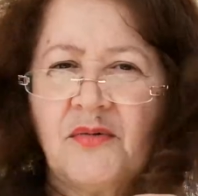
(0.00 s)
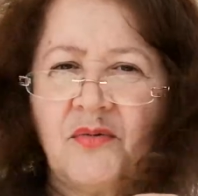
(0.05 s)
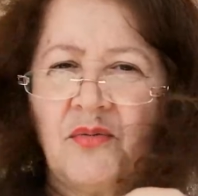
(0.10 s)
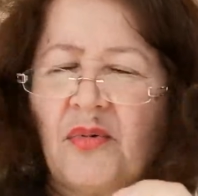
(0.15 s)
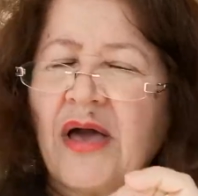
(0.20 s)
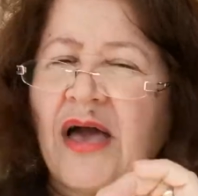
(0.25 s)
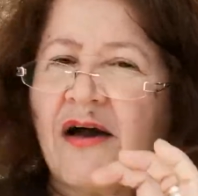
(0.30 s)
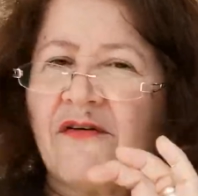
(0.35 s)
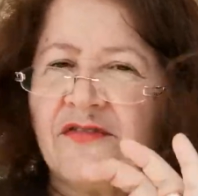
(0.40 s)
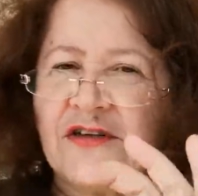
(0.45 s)

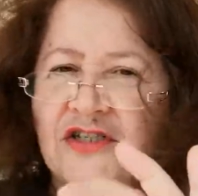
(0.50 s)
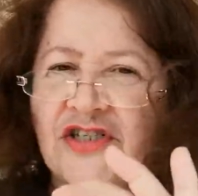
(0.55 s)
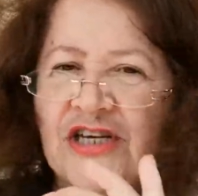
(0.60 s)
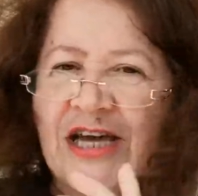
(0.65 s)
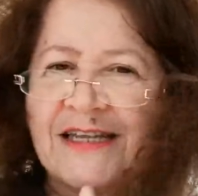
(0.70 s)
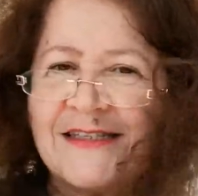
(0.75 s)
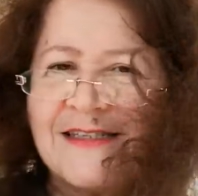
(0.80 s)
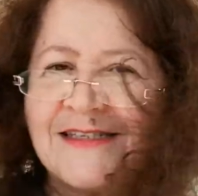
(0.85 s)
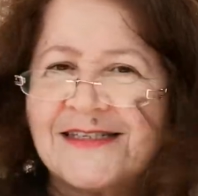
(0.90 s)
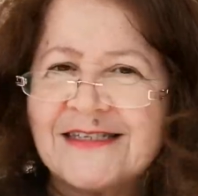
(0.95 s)
we have a
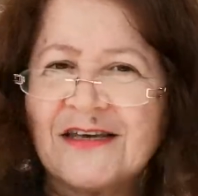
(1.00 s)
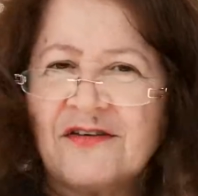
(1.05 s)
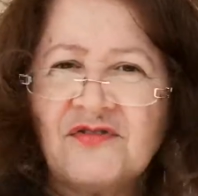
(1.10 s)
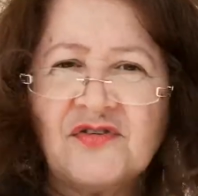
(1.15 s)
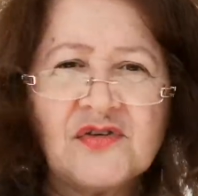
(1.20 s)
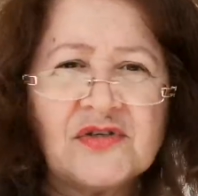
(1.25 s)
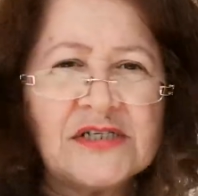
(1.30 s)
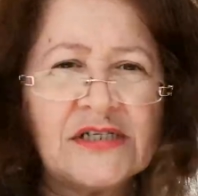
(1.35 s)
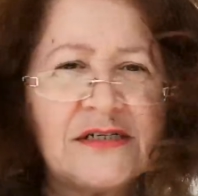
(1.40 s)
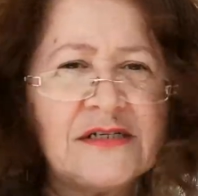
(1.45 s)
chance. If
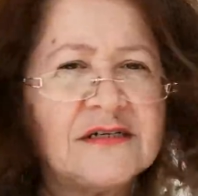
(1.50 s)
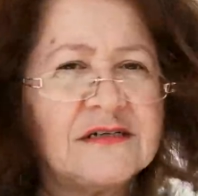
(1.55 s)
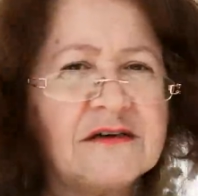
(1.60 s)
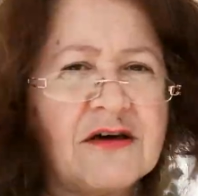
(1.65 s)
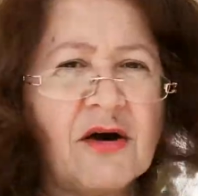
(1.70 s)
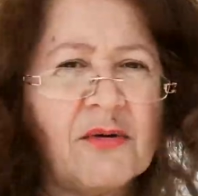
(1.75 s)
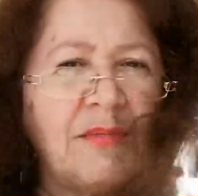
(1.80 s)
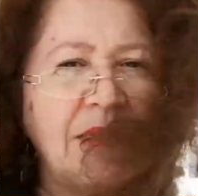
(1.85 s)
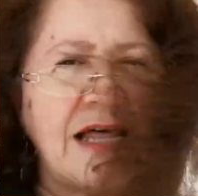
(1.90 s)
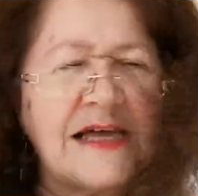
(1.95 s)
you didn't
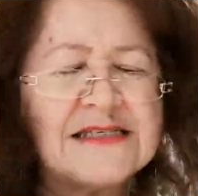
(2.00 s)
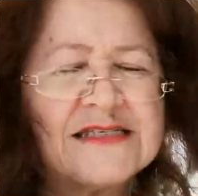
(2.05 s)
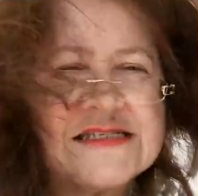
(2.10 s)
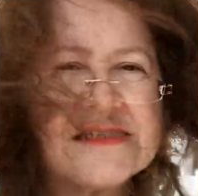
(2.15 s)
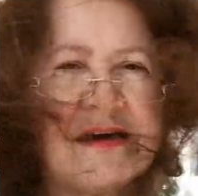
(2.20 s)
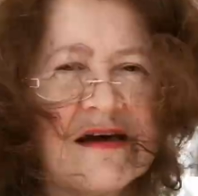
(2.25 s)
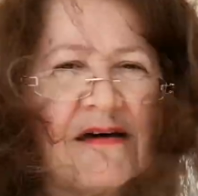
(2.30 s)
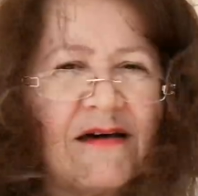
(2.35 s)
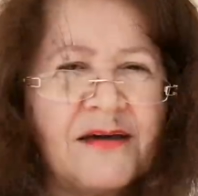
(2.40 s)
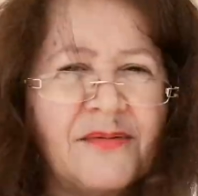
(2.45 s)
come last
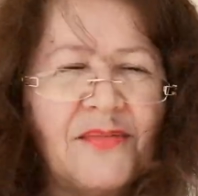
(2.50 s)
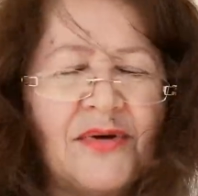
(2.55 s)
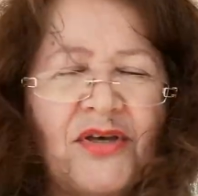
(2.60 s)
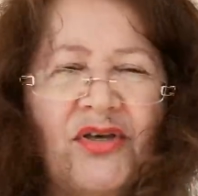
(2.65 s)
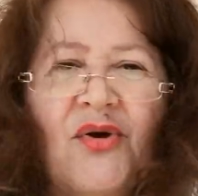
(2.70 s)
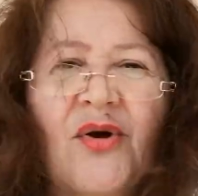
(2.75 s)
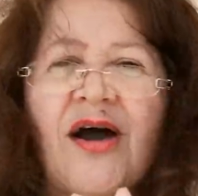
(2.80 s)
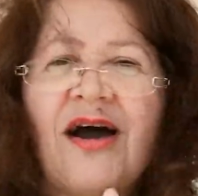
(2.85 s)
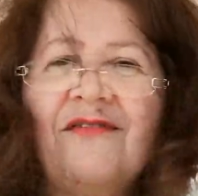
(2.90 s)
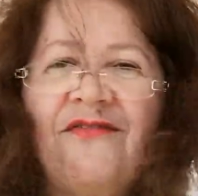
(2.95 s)
time,
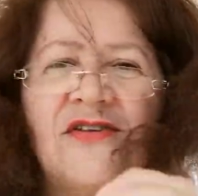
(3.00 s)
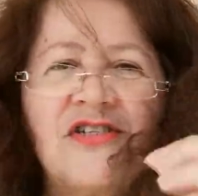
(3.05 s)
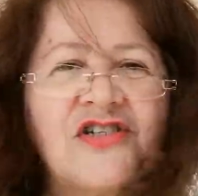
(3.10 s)
you have a